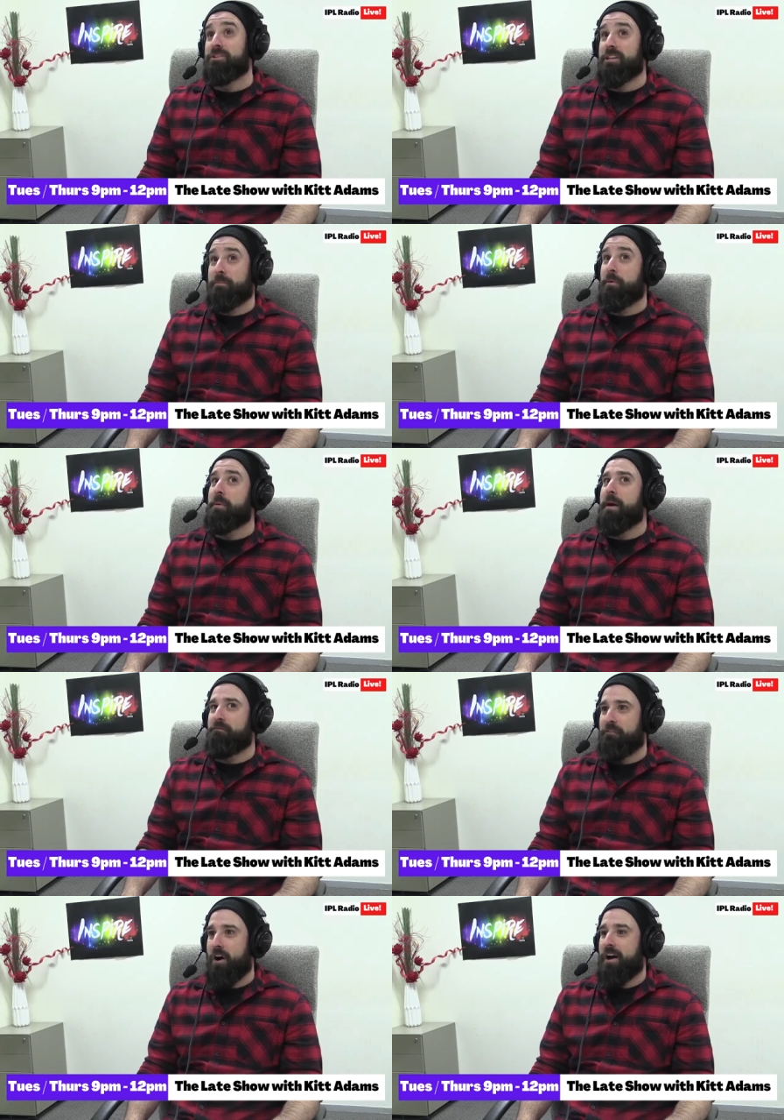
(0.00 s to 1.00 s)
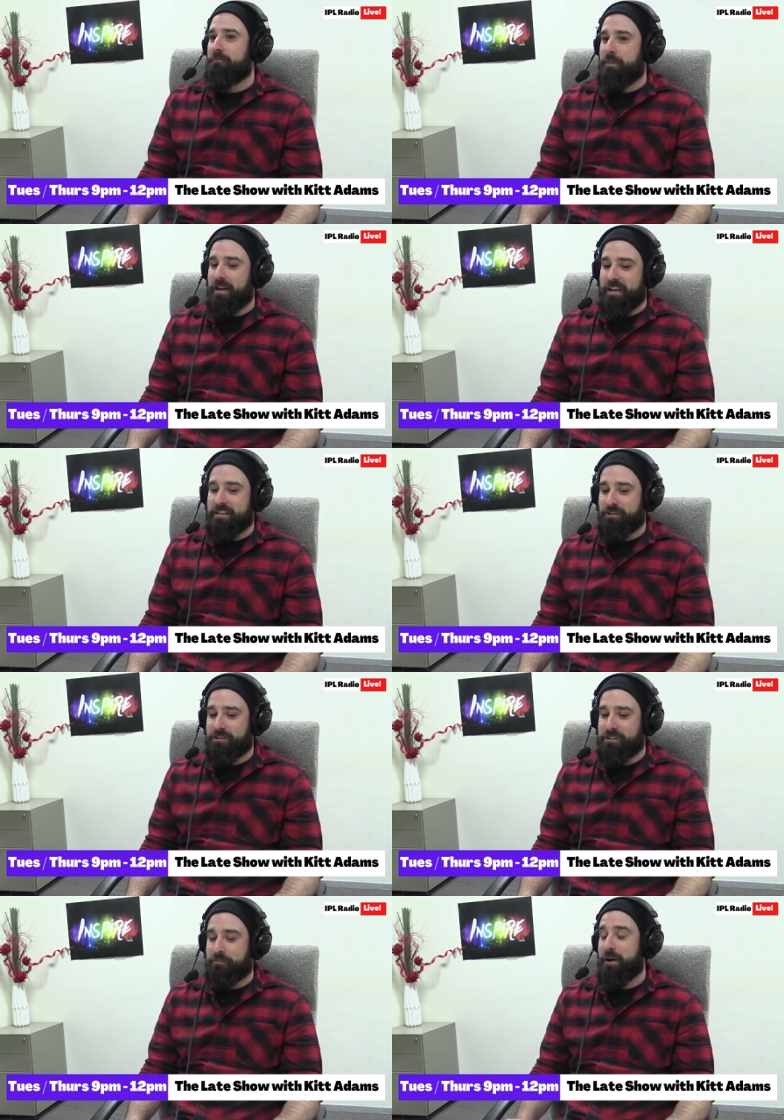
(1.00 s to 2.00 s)
probably about 5. But yeah, so
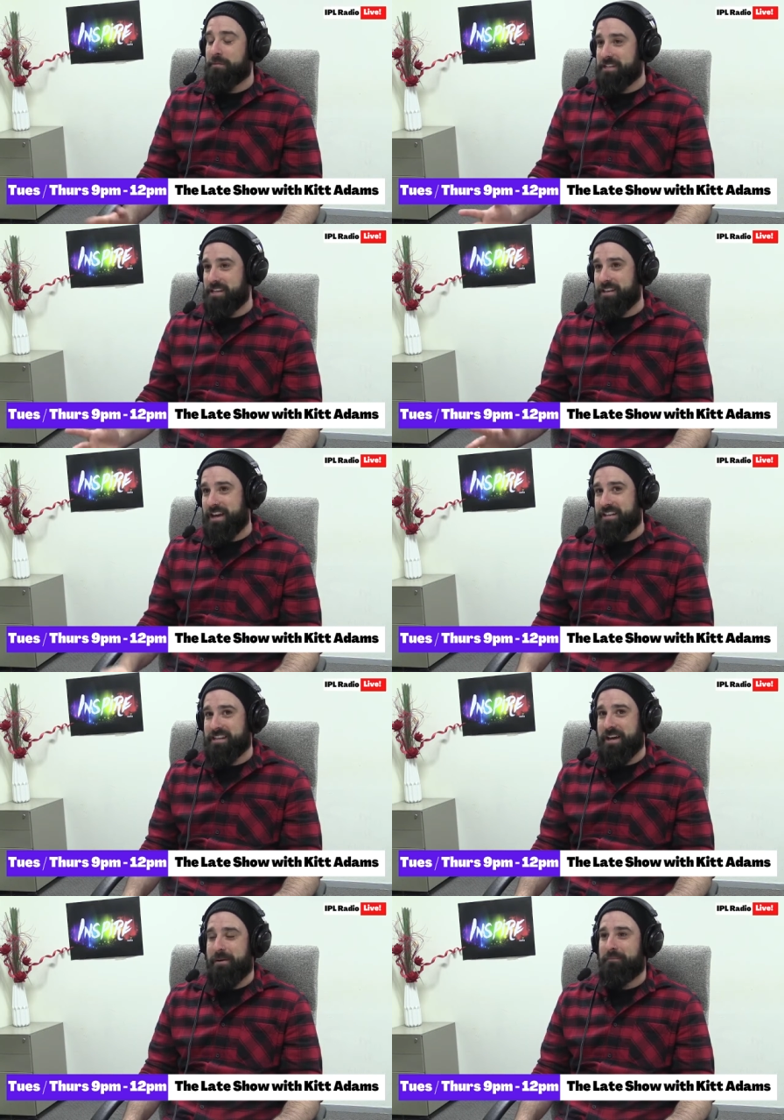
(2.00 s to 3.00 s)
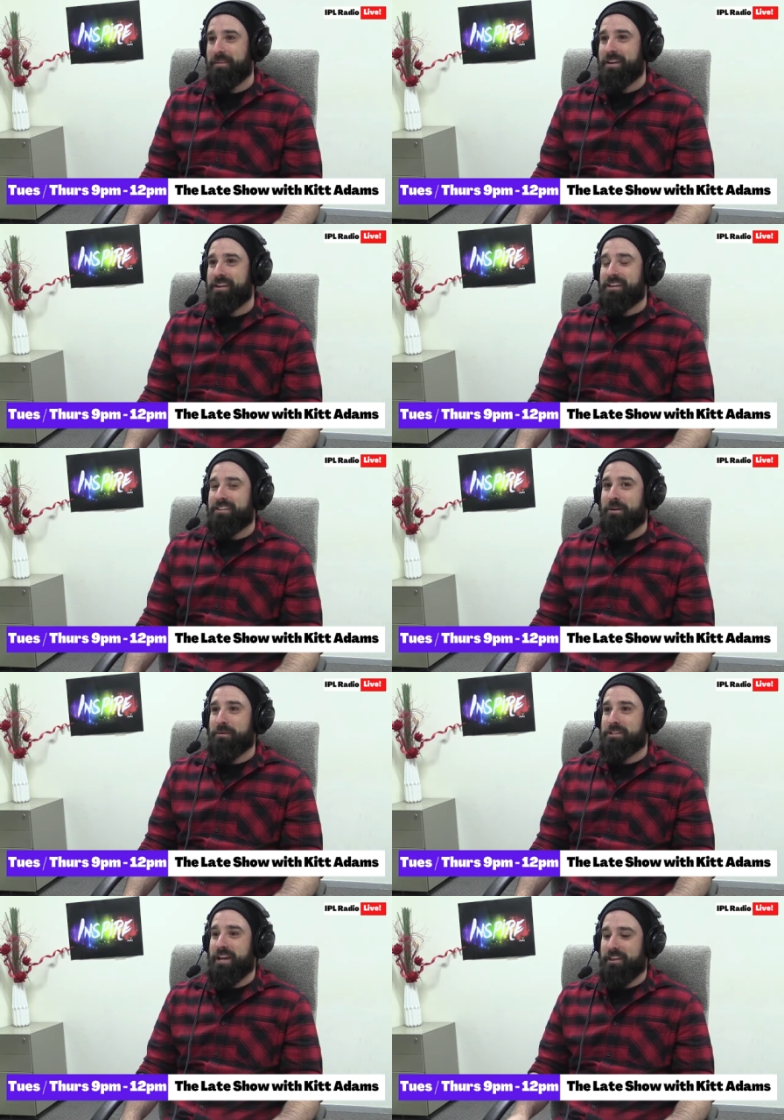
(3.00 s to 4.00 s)
Supremacy, that's That
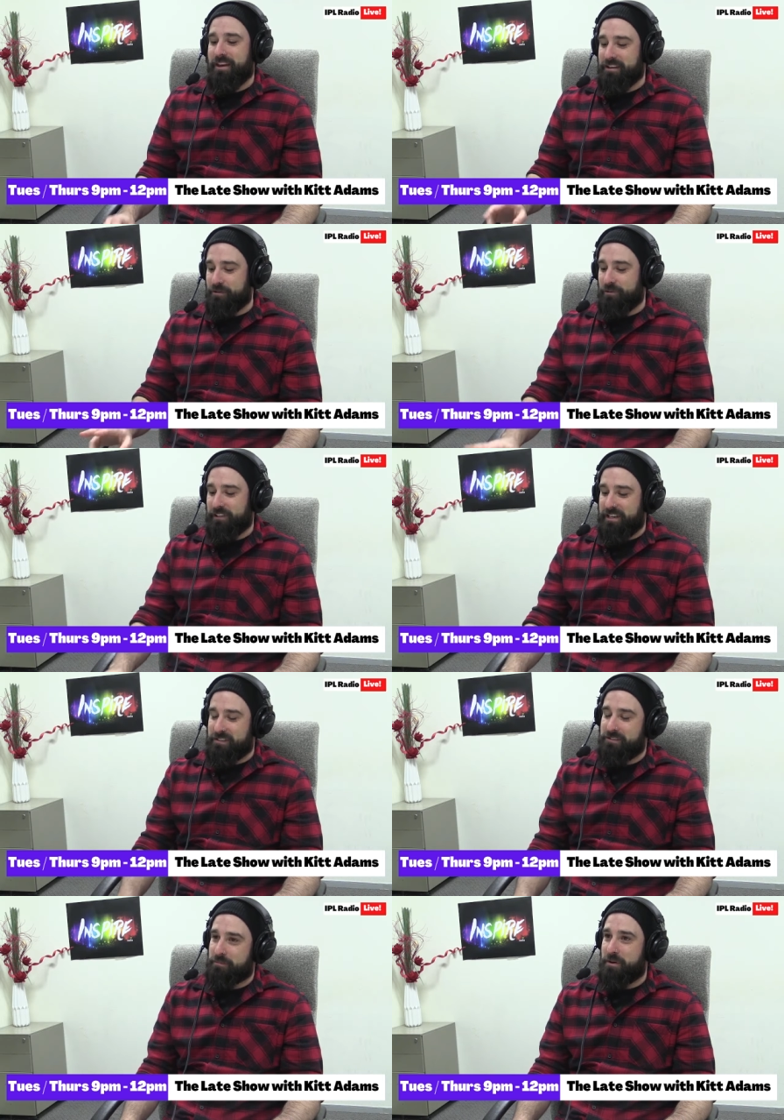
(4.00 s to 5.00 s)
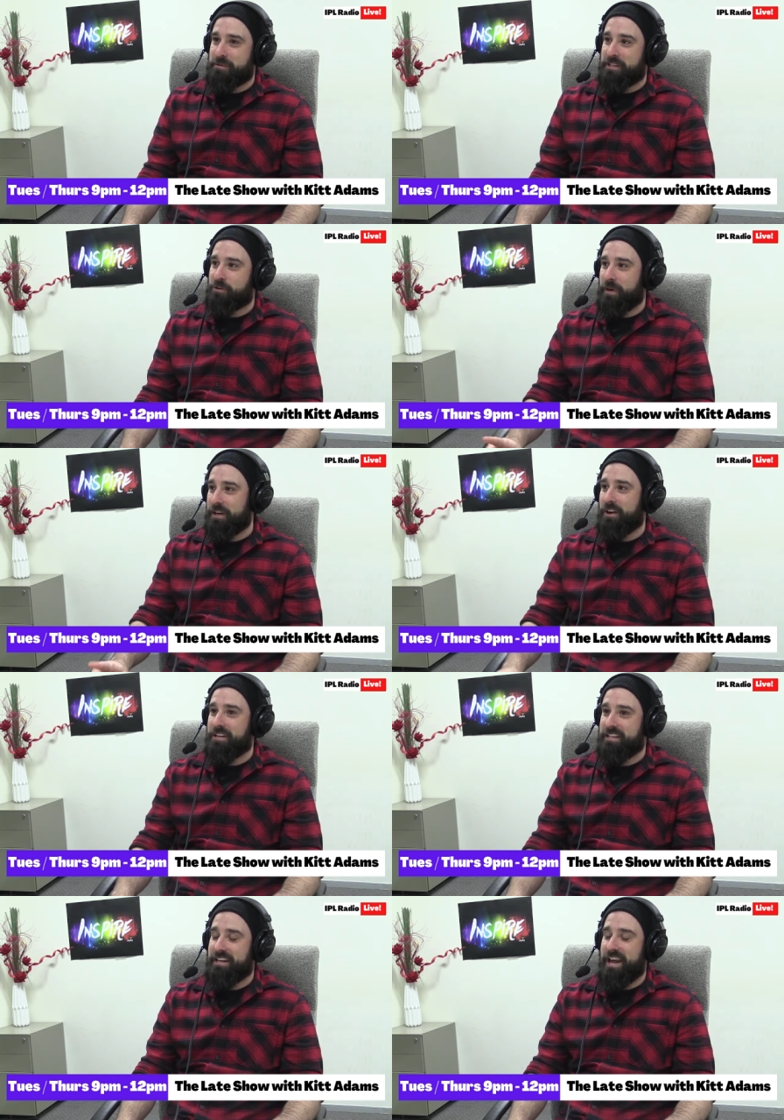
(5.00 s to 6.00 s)
was they did a release of Supremacy
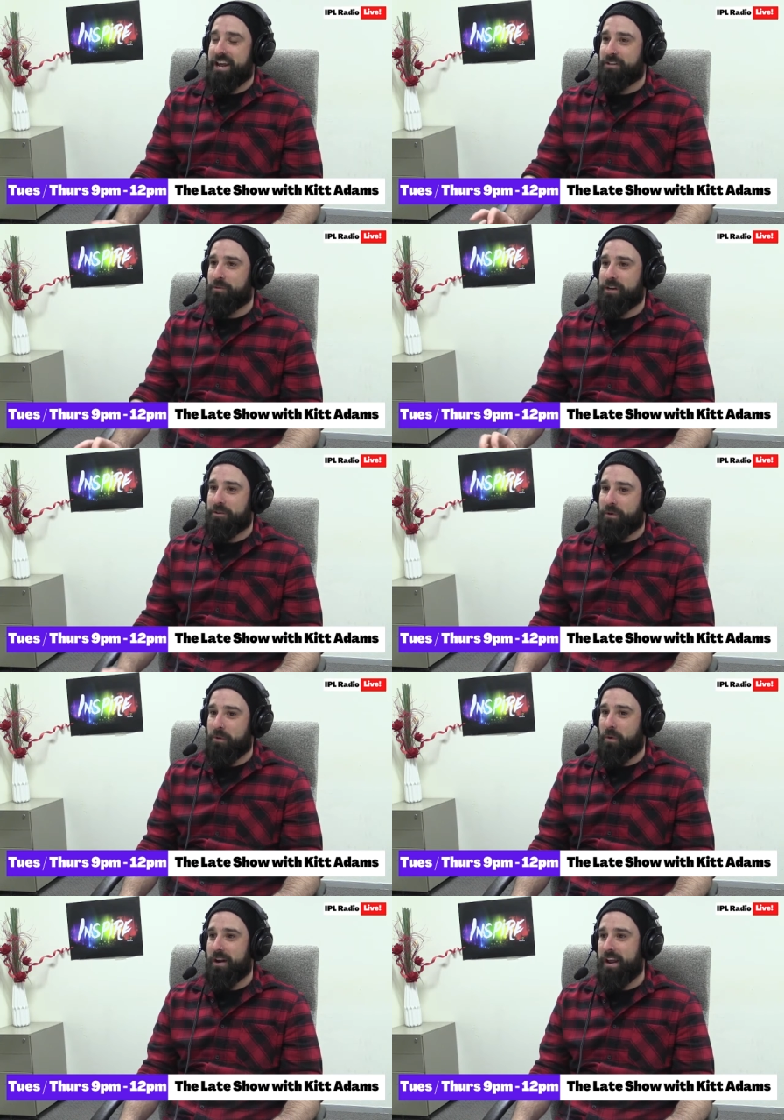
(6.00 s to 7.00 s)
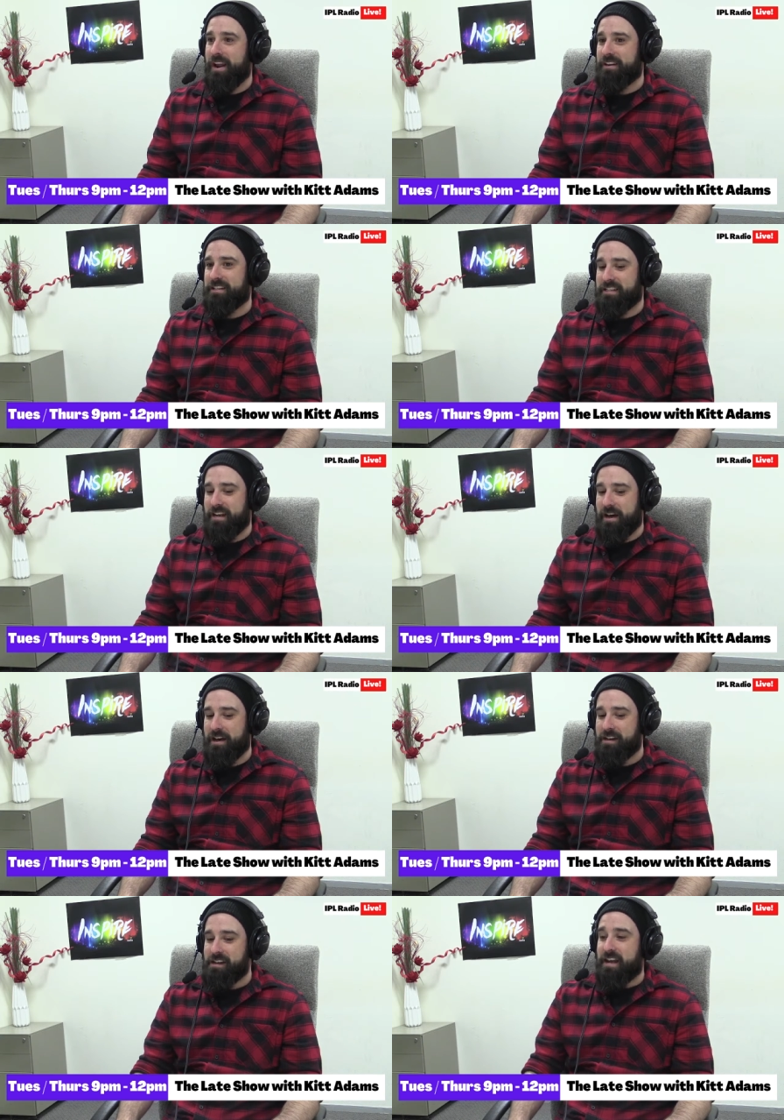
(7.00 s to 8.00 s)
2019 and 2021, and it's a
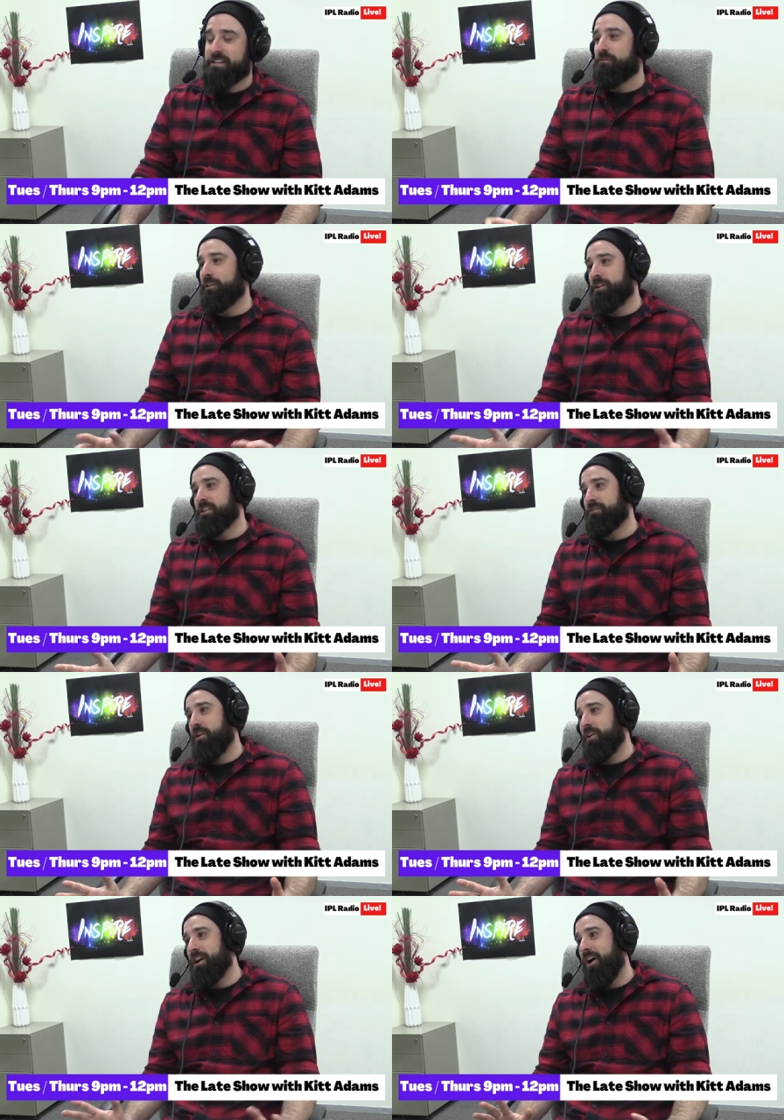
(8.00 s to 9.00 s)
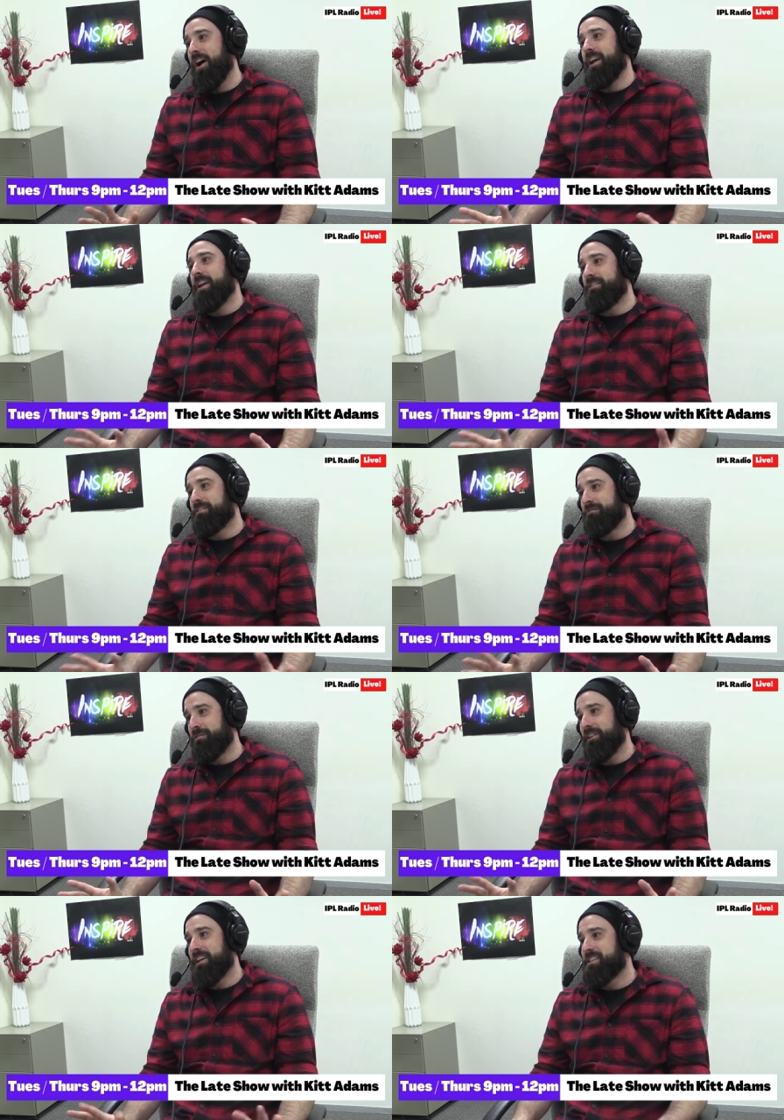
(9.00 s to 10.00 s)
very high end
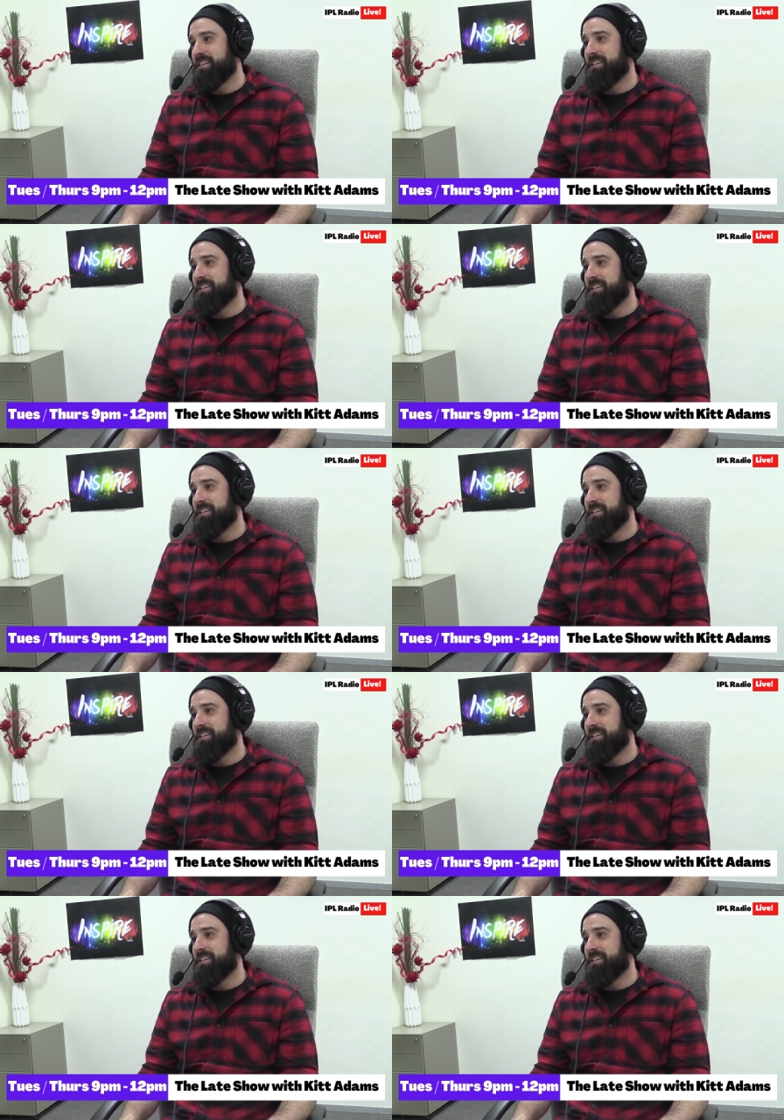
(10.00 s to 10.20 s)
release. It's